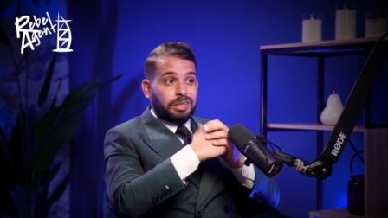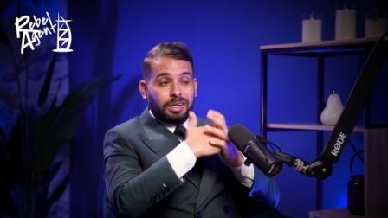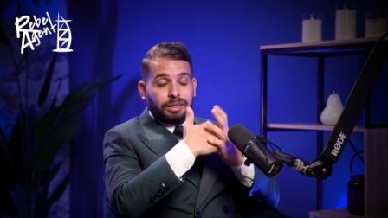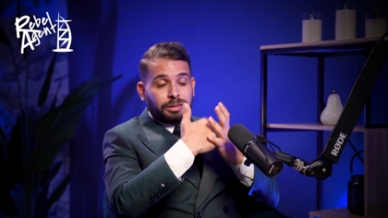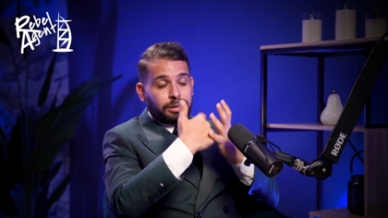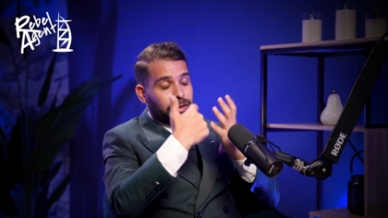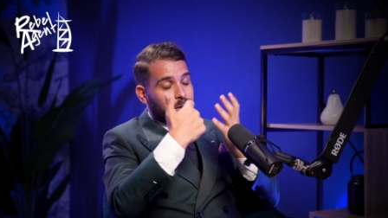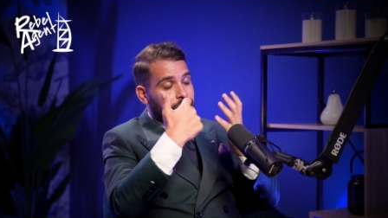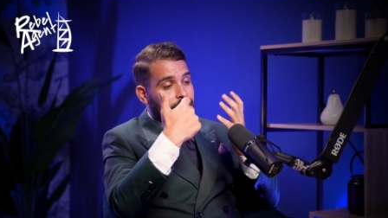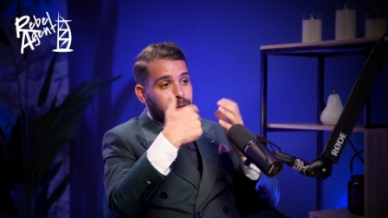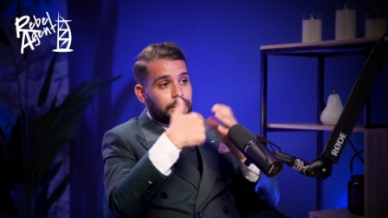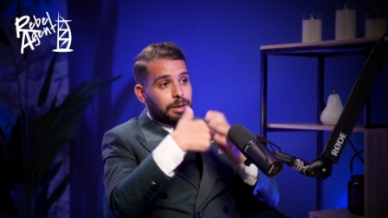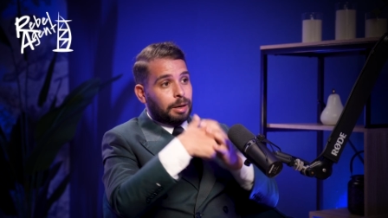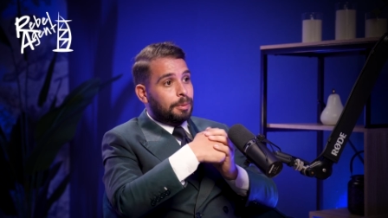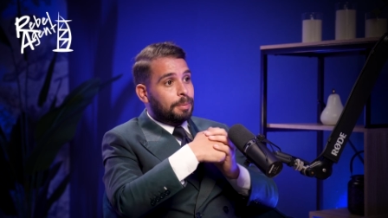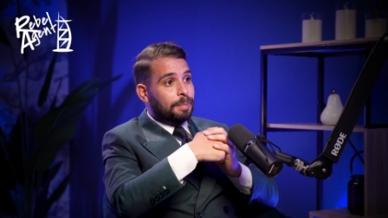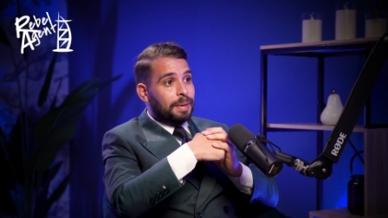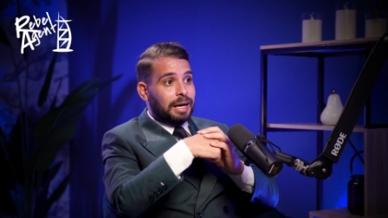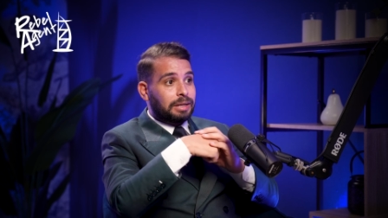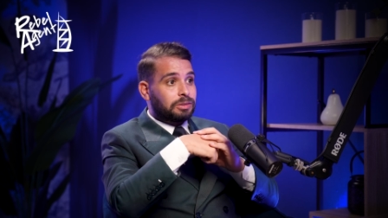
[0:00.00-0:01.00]
like I keep
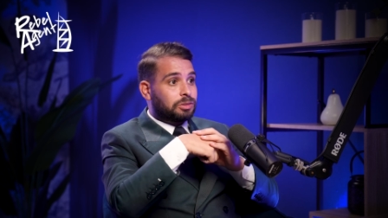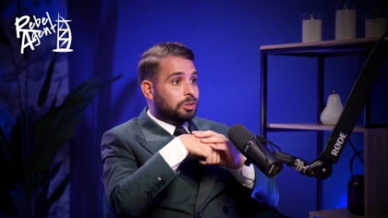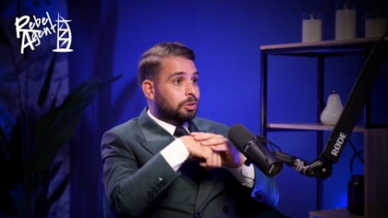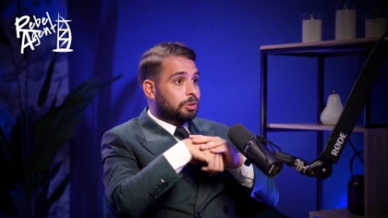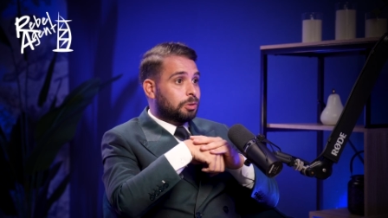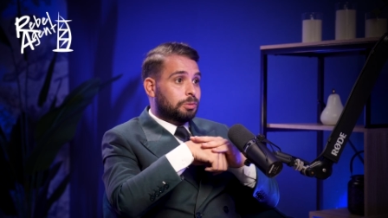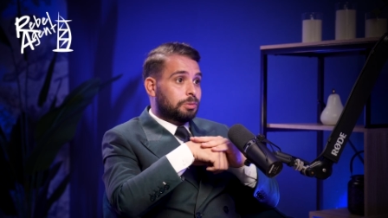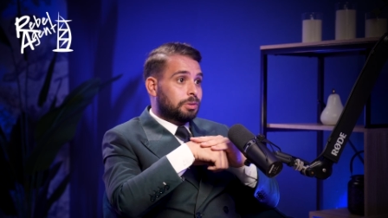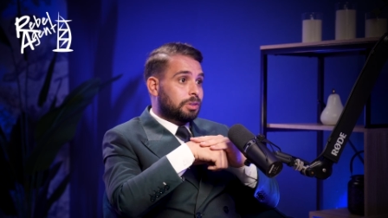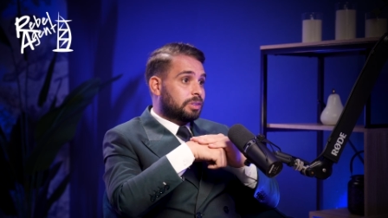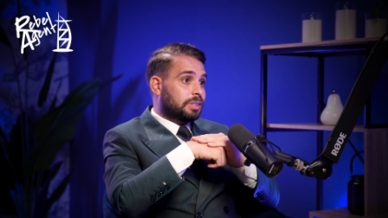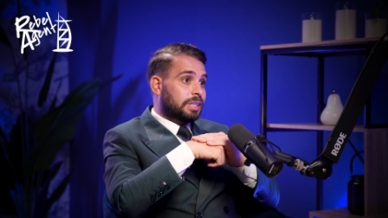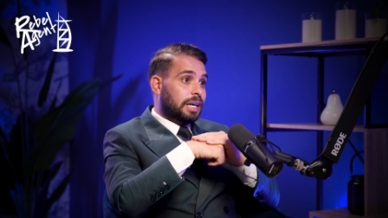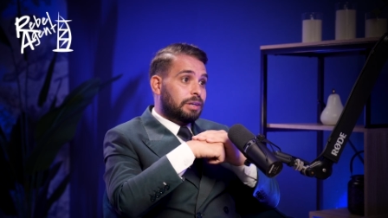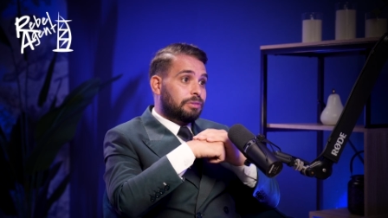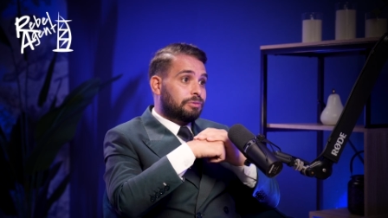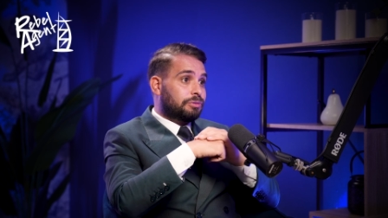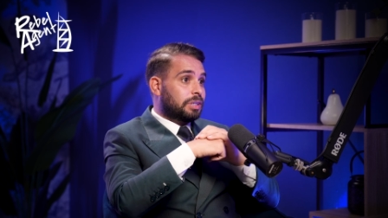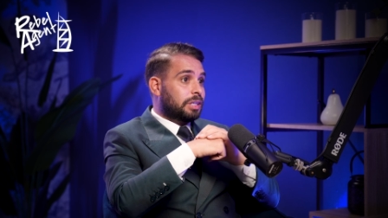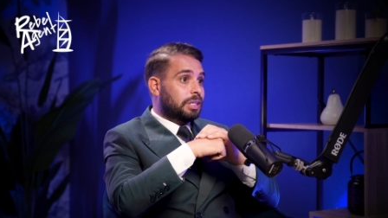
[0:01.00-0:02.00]
coming back to the
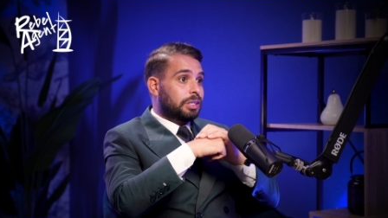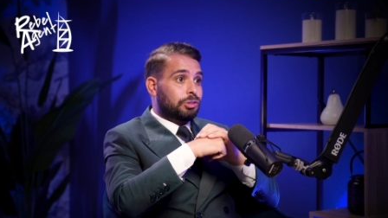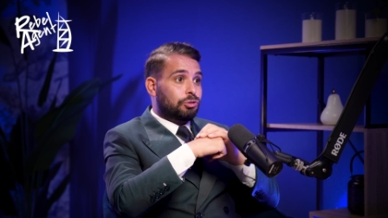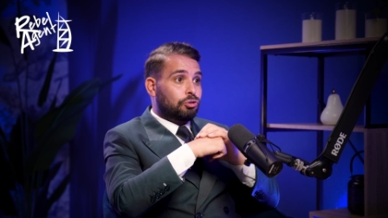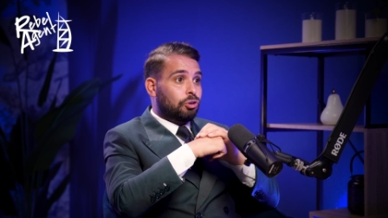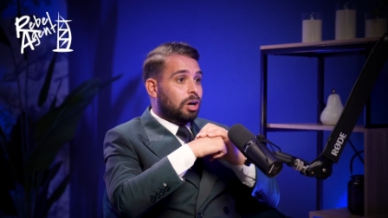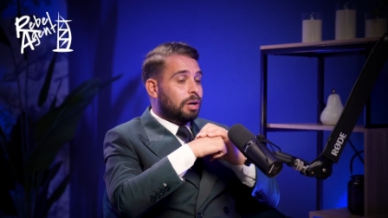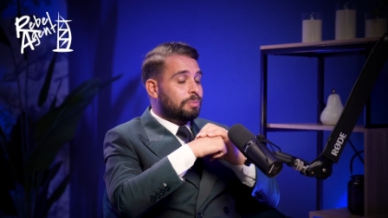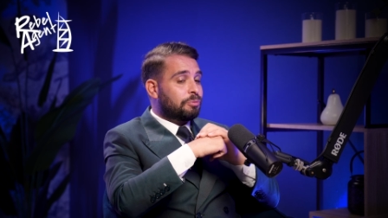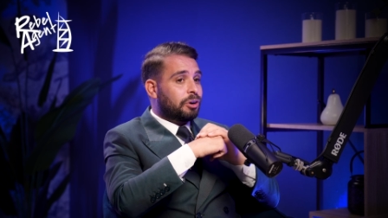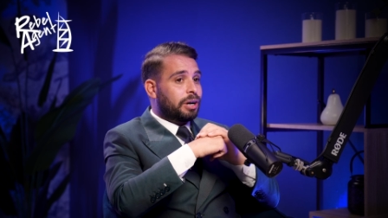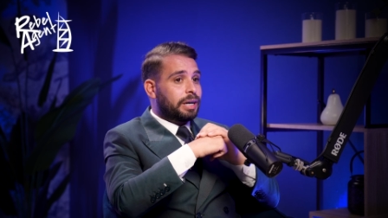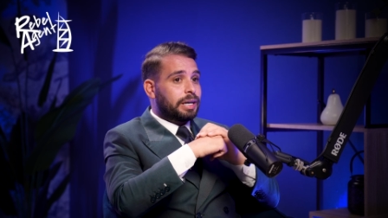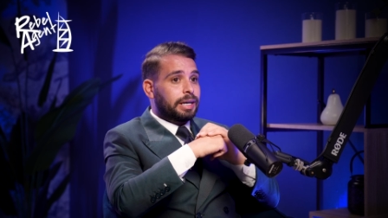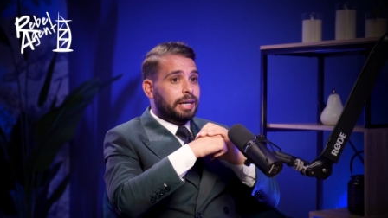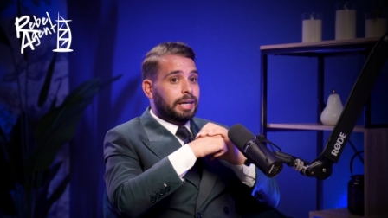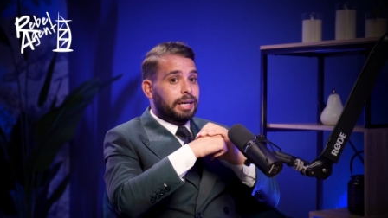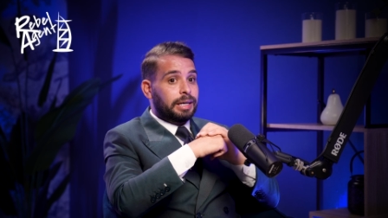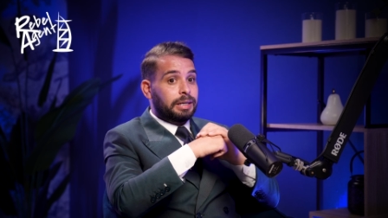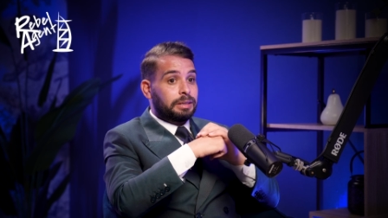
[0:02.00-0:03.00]
safety, crime rate
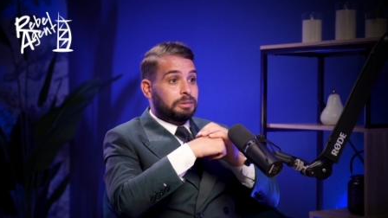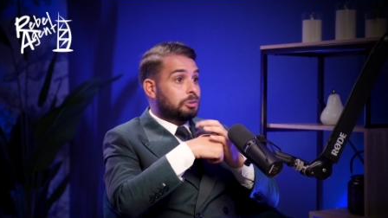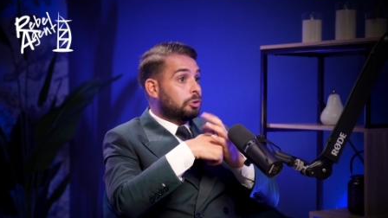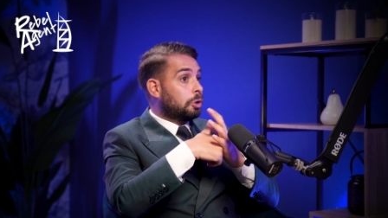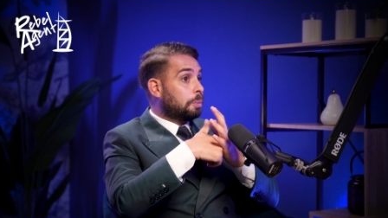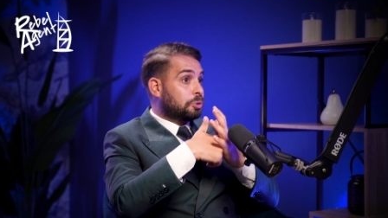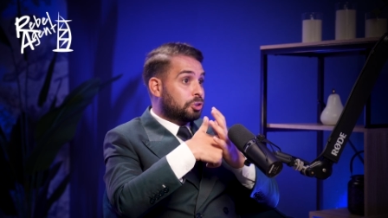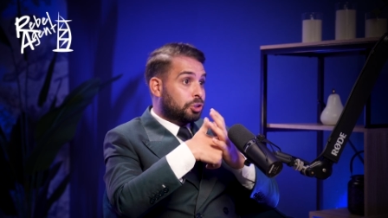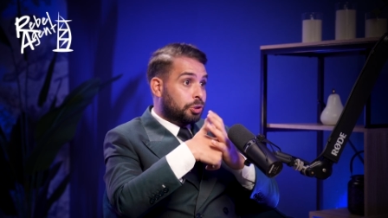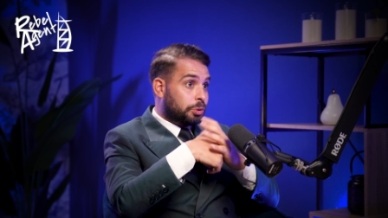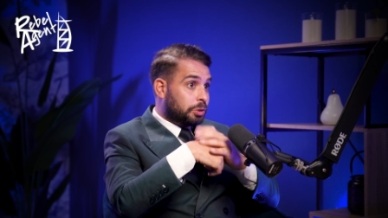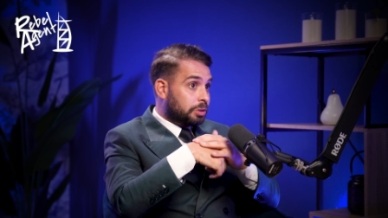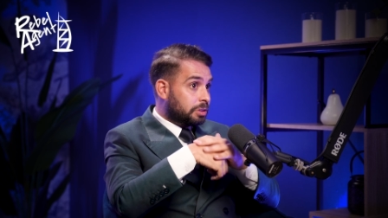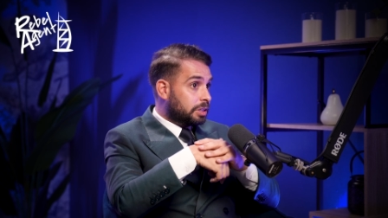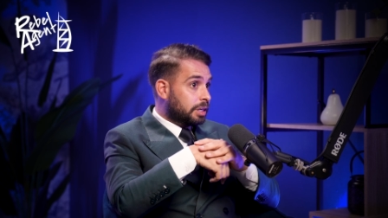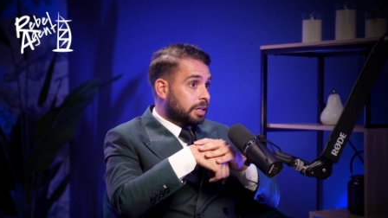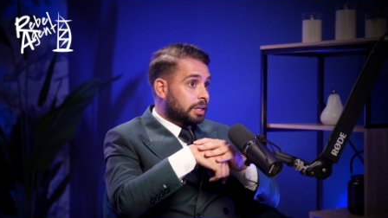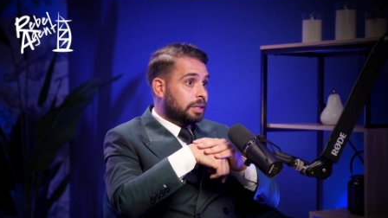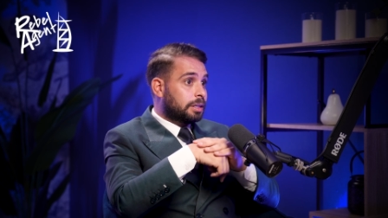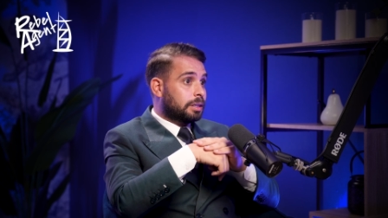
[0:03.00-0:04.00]
here, the
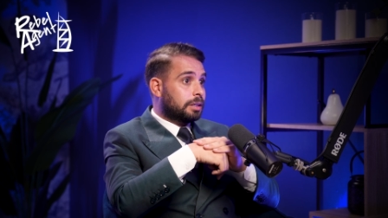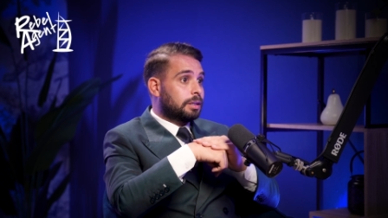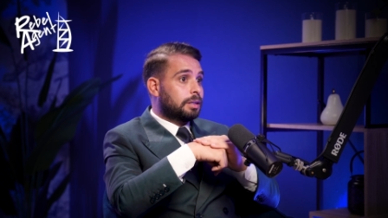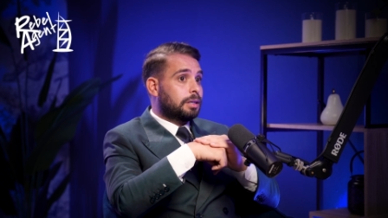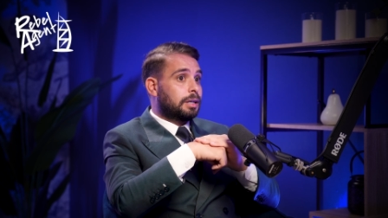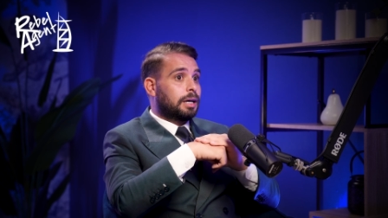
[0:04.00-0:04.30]
opportunity,